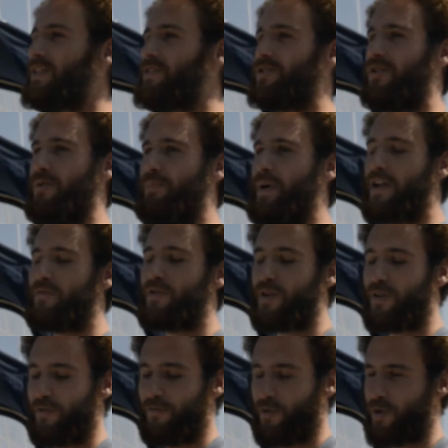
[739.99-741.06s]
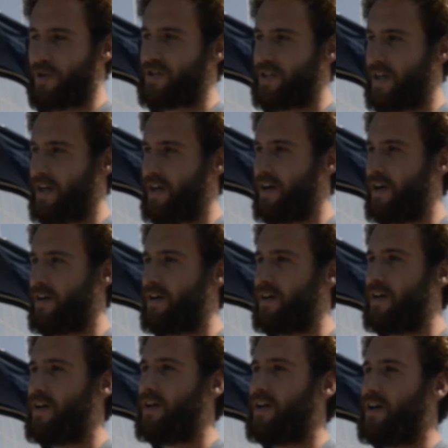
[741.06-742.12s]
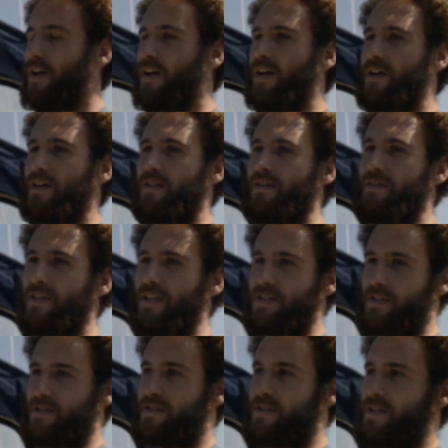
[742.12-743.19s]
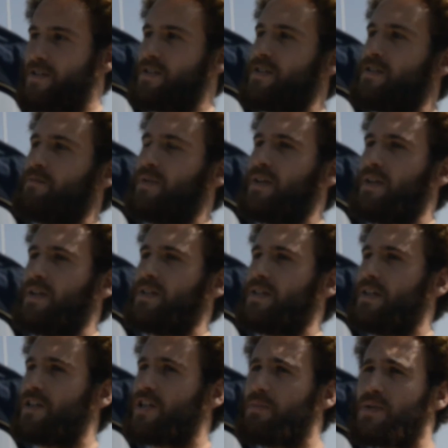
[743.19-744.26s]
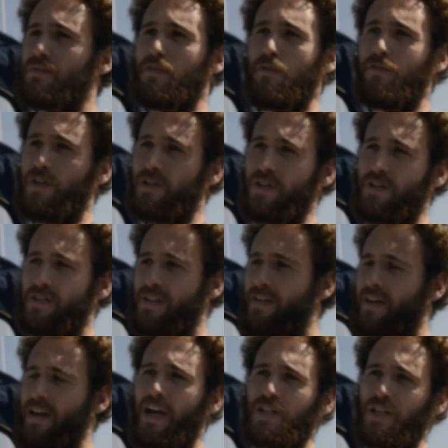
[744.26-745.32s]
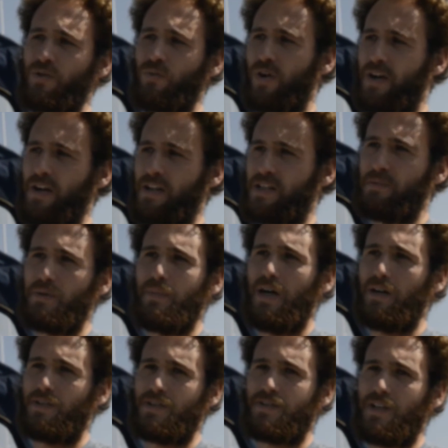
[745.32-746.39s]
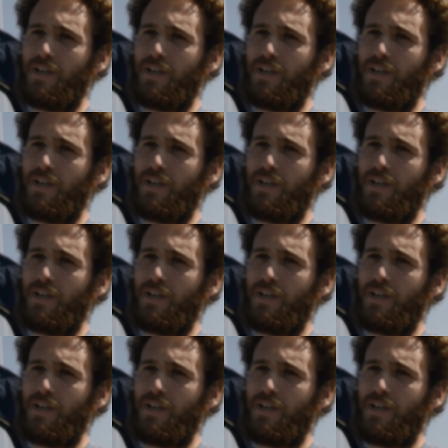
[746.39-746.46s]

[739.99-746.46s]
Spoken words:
so the benefit of the forced air diesel system is, in terms of efficiency, they actually work out to be about the